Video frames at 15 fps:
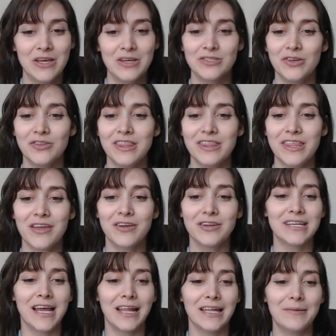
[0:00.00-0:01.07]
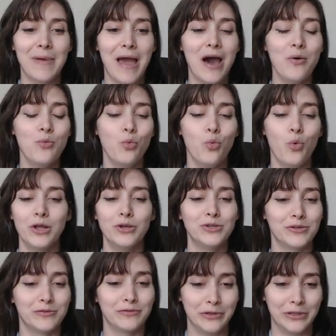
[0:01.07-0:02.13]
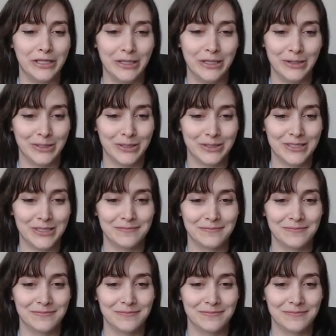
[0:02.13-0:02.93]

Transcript: so that they could tell him how wonderful he looked.